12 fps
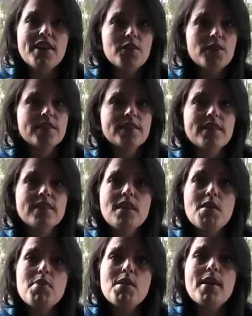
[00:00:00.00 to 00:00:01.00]
I noticed a
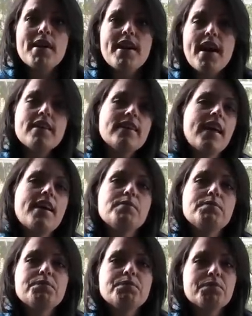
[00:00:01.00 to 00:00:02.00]
lump on my neck,
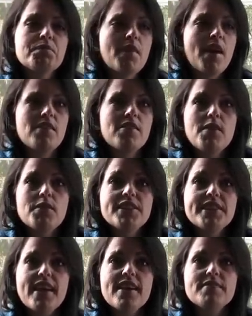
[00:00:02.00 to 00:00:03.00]
and I was
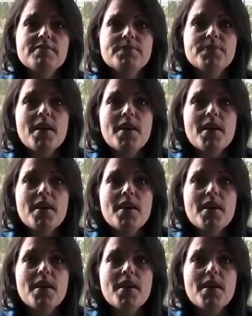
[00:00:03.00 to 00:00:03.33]
scared.